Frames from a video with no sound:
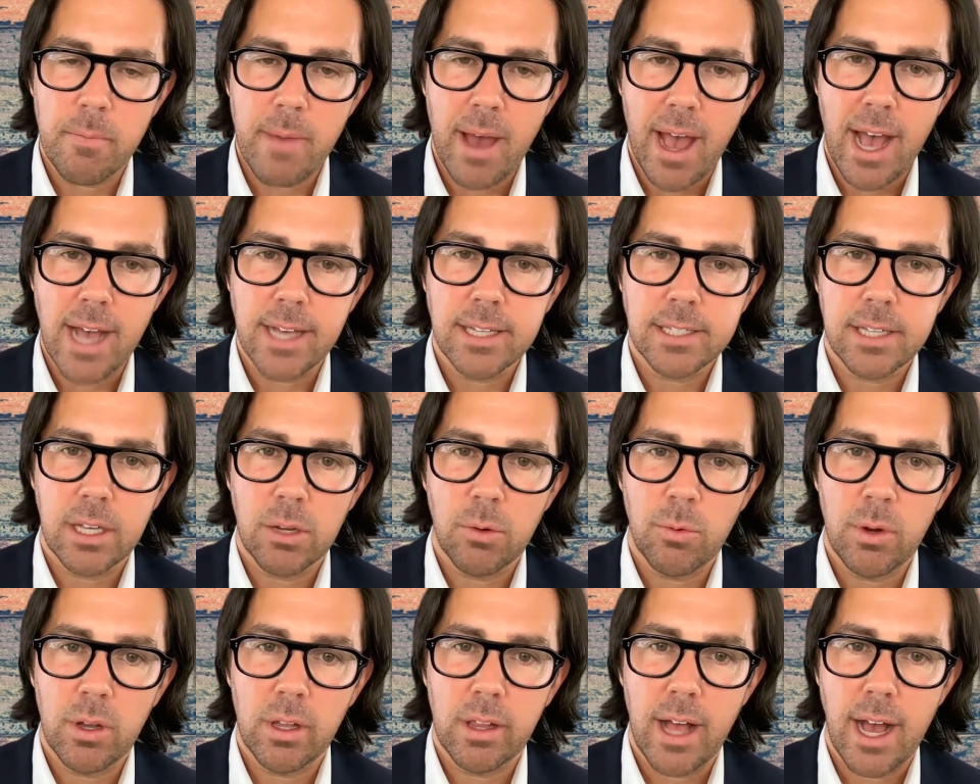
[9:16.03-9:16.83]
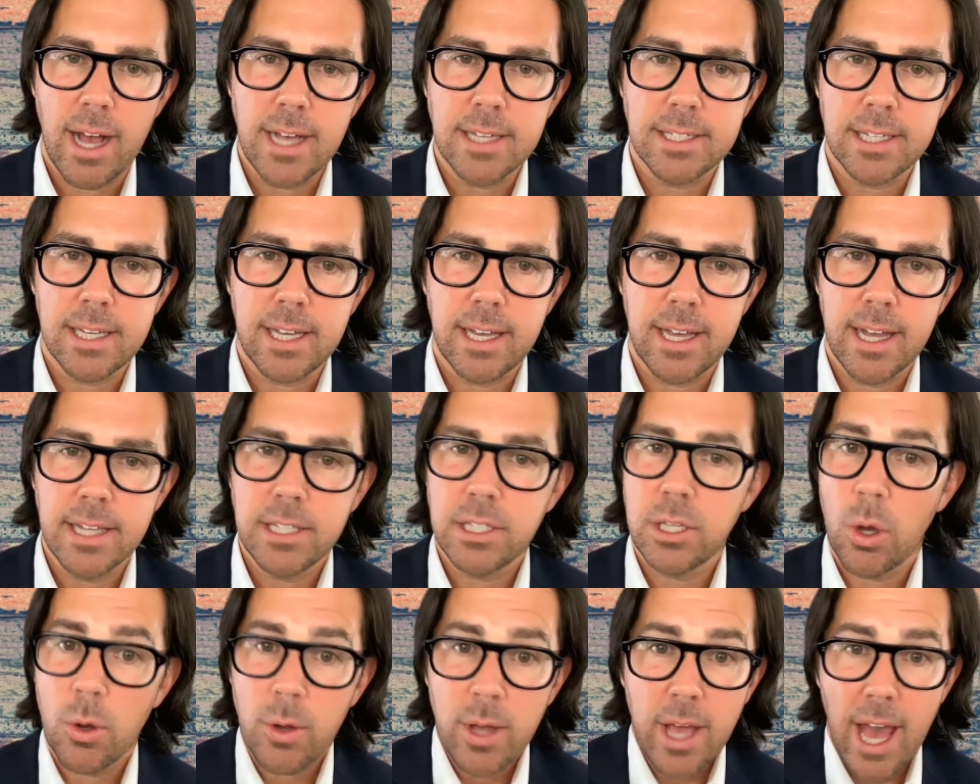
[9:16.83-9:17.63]
mask and realizing
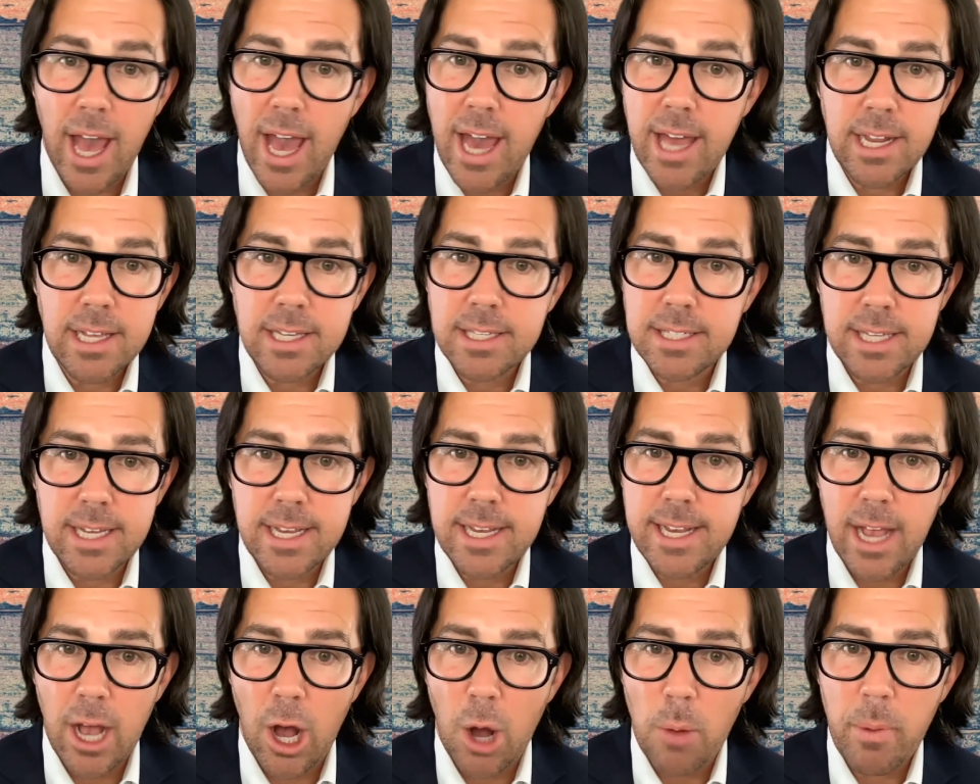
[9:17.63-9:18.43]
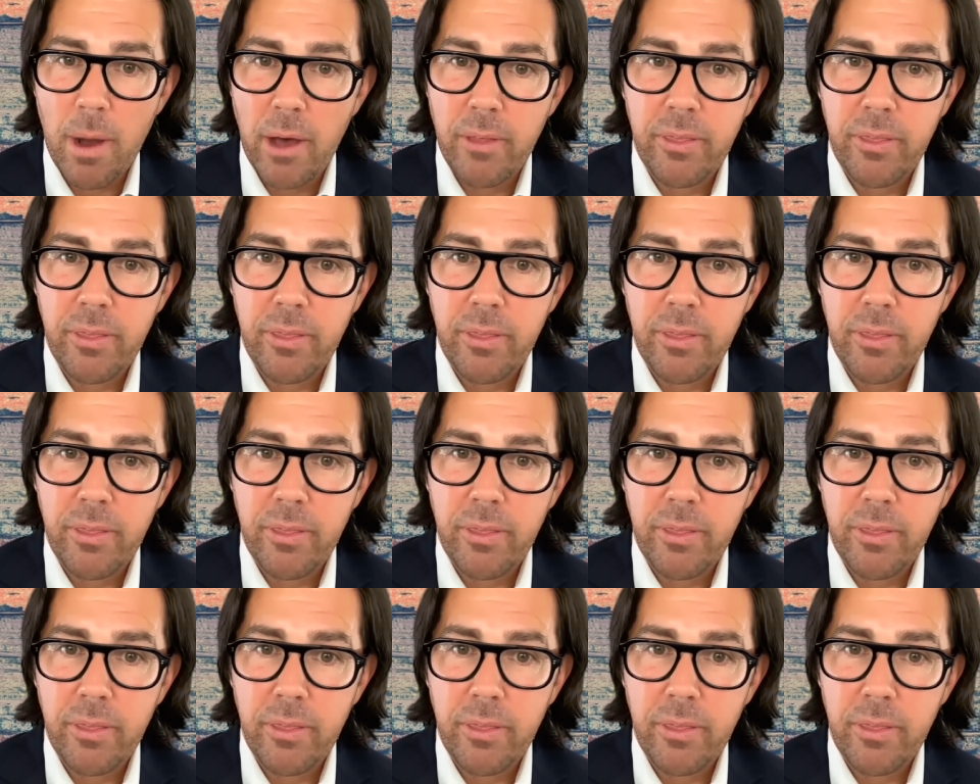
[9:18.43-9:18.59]
it's okay to seek help.